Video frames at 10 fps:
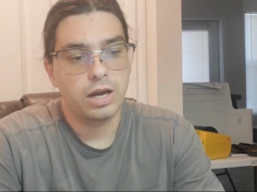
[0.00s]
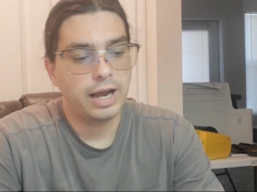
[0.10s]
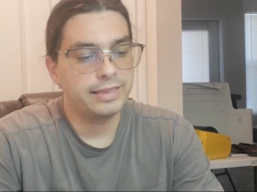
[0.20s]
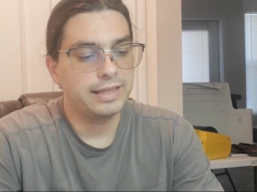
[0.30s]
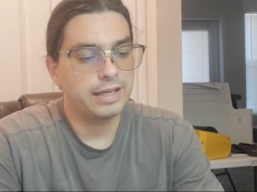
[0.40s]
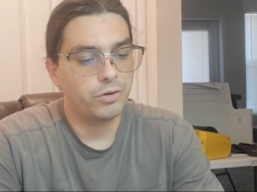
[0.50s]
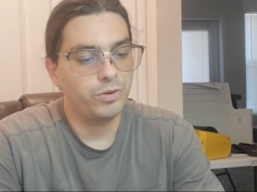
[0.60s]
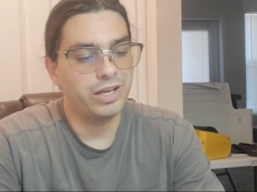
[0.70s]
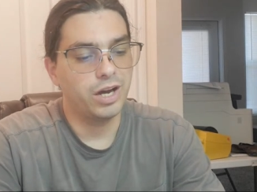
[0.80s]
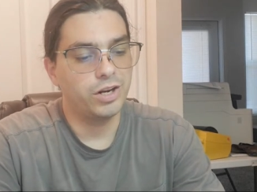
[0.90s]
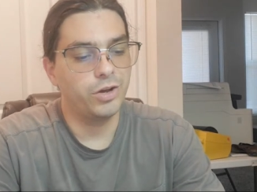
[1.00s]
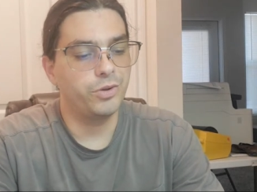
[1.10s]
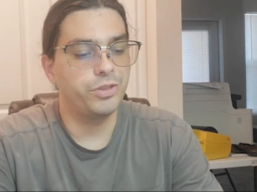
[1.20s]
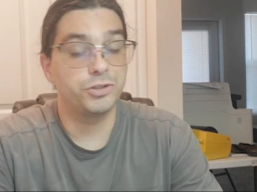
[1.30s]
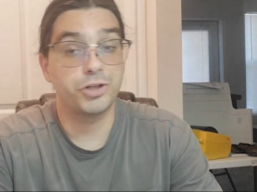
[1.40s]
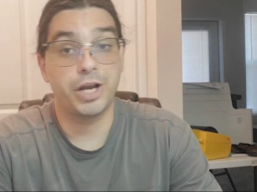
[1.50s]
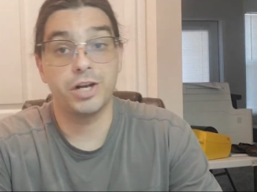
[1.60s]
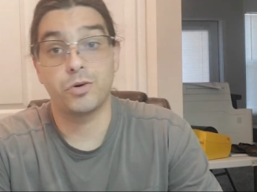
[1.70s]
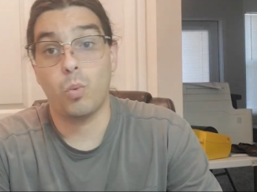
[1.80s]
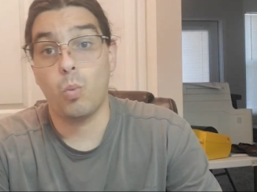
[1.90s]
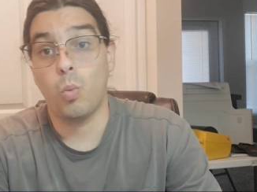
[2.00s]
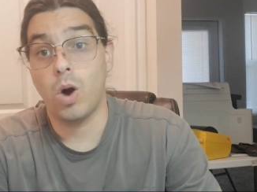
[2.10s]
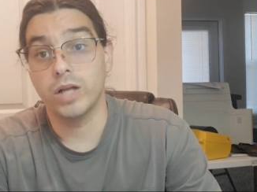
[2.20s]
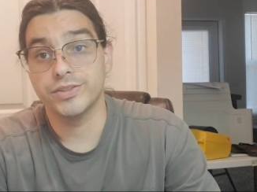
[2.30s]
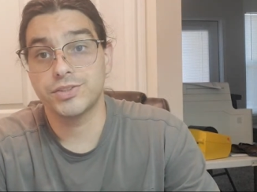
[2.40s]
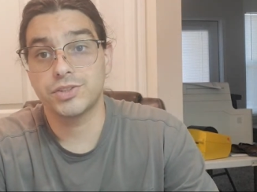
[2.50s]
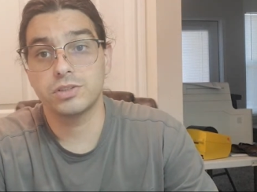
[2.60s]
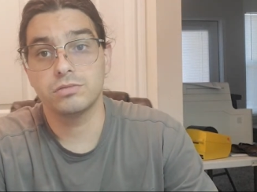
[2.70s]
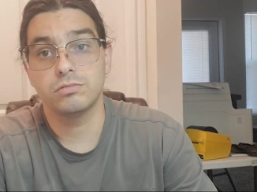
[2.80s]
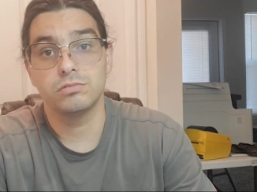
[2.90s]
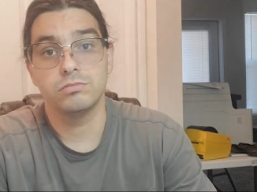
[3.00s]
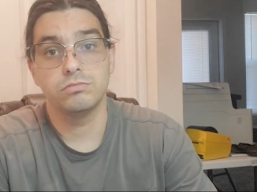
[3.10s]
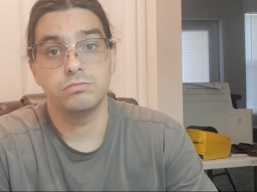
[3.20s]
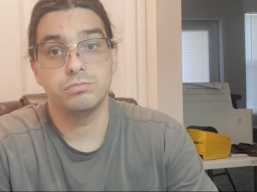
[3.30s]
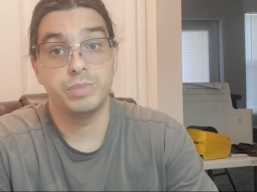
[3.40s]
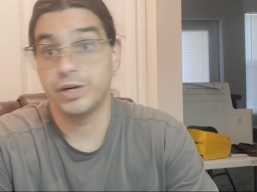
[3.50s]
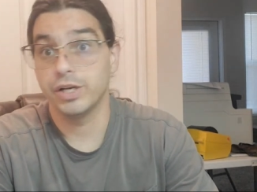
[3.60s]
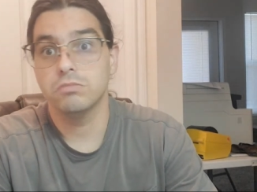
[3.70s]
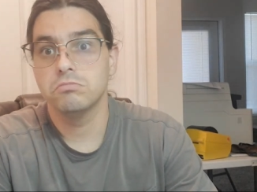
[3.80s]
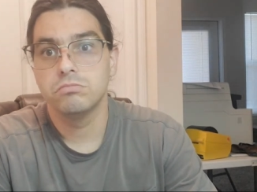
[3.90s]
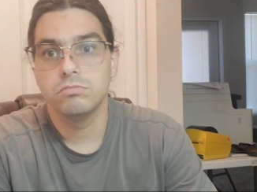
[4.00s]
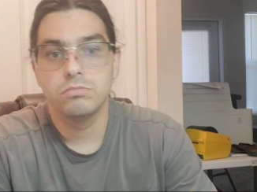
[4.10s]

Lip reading: I think I only unloaded the trailer once, period.